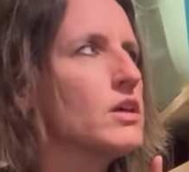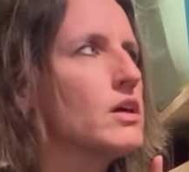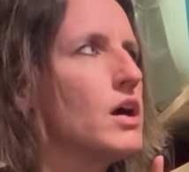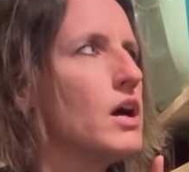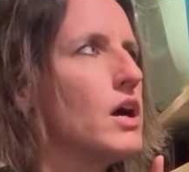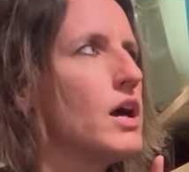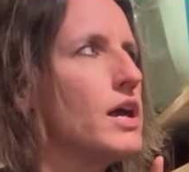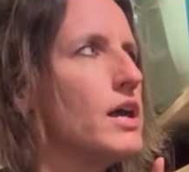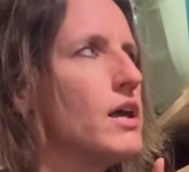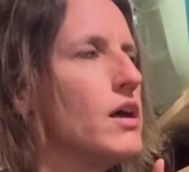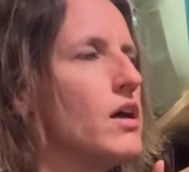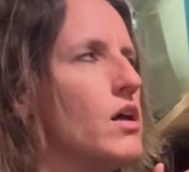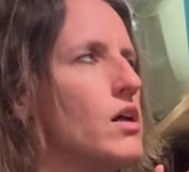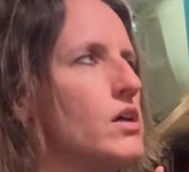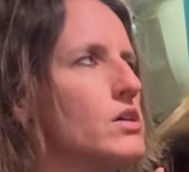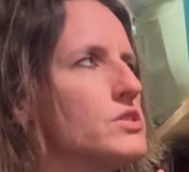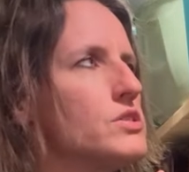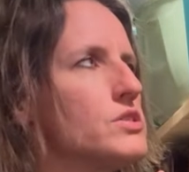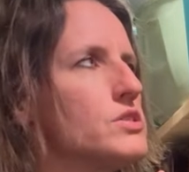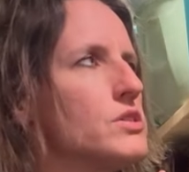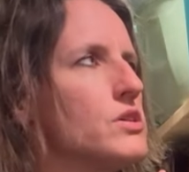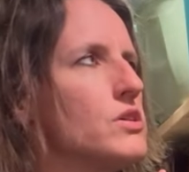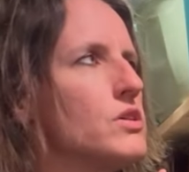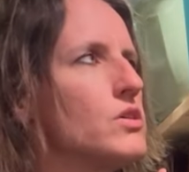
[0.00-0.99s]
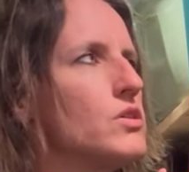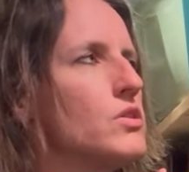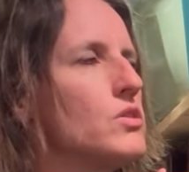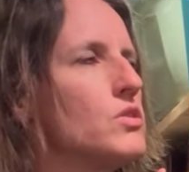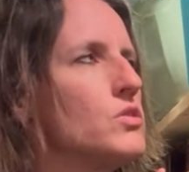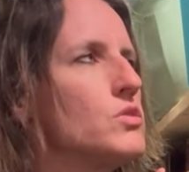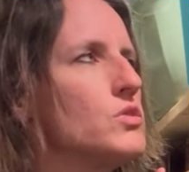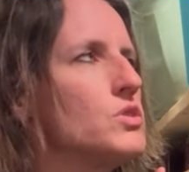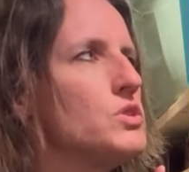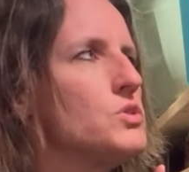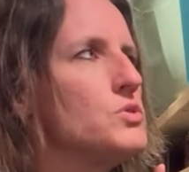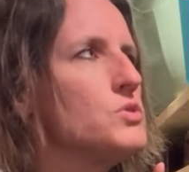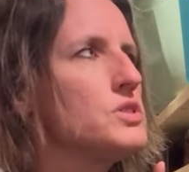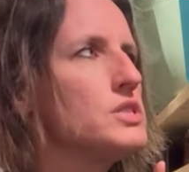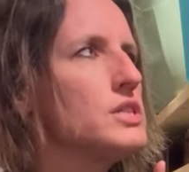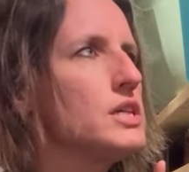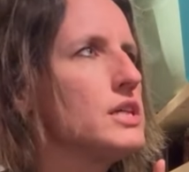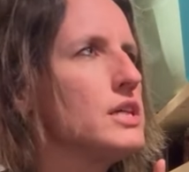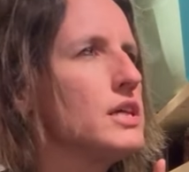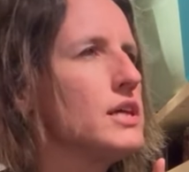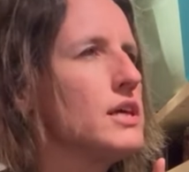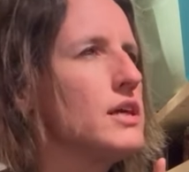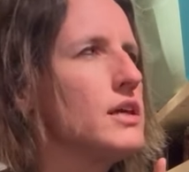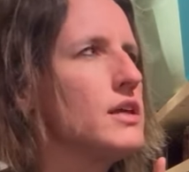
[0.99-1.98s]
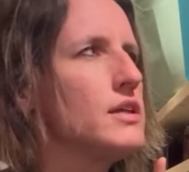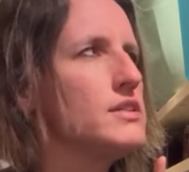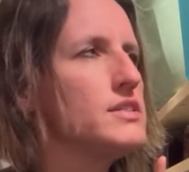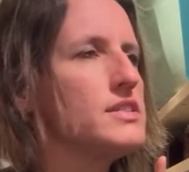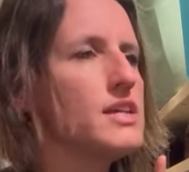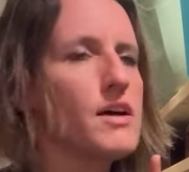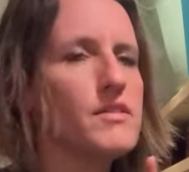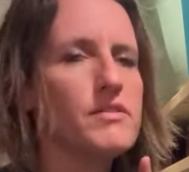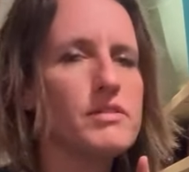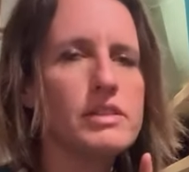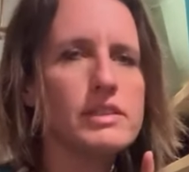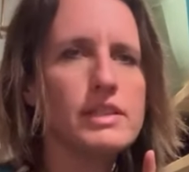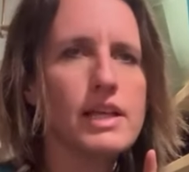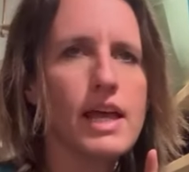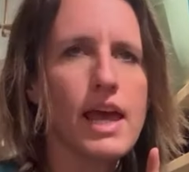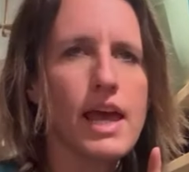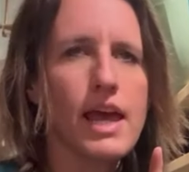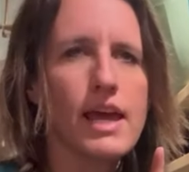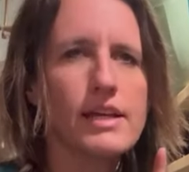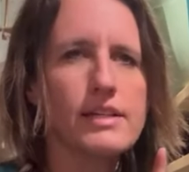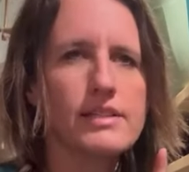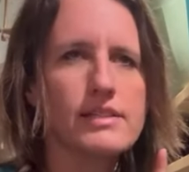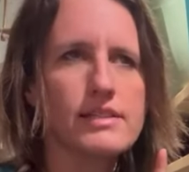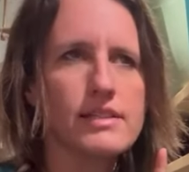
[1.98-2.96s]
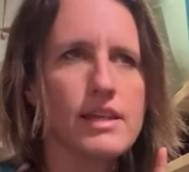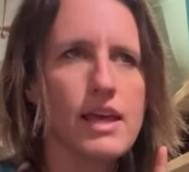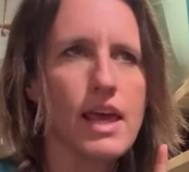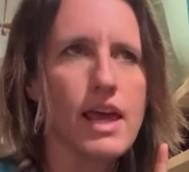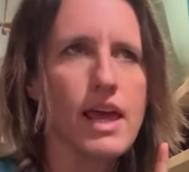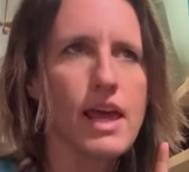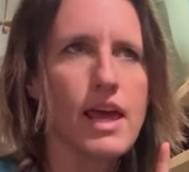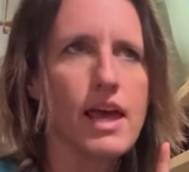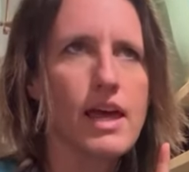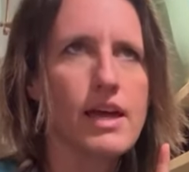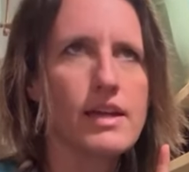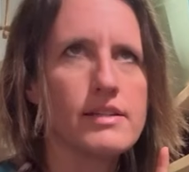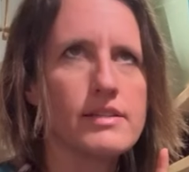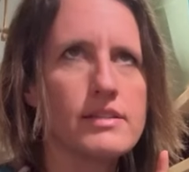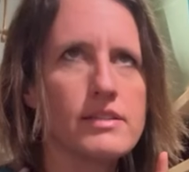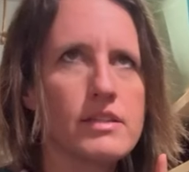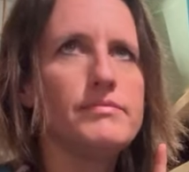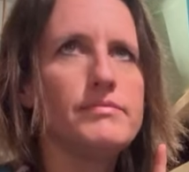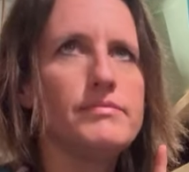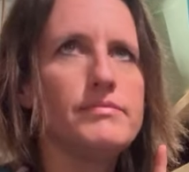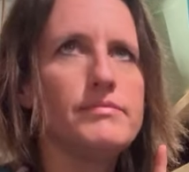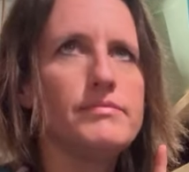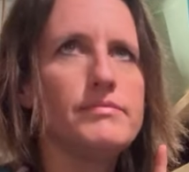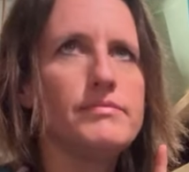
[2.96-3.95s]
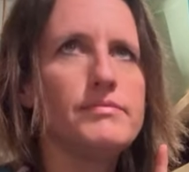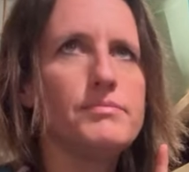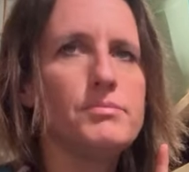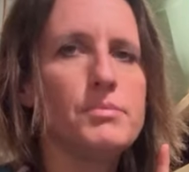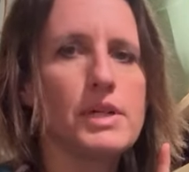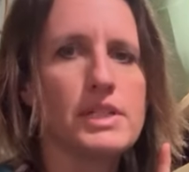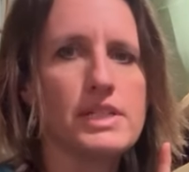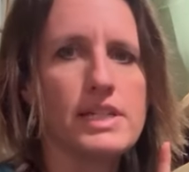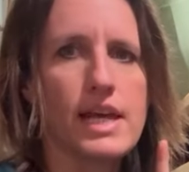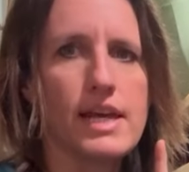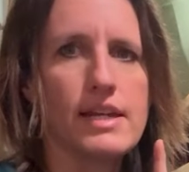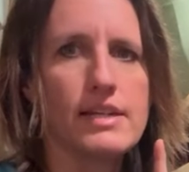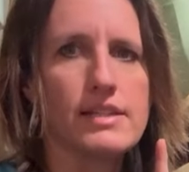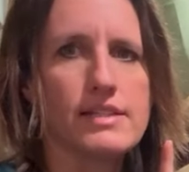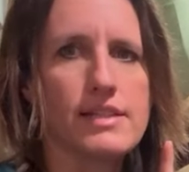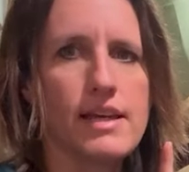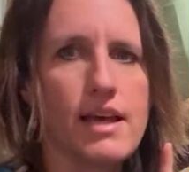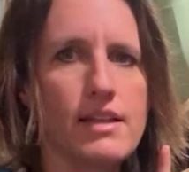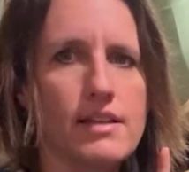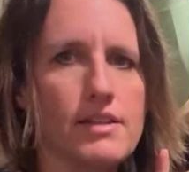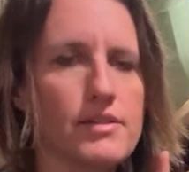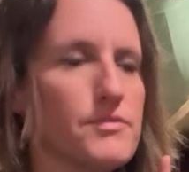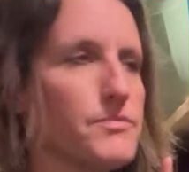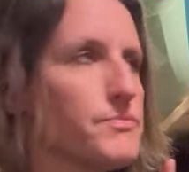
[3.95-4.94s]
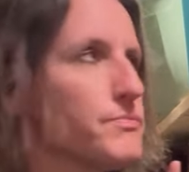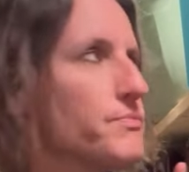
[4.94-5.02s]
I also use it in deviled eggs and potato salad.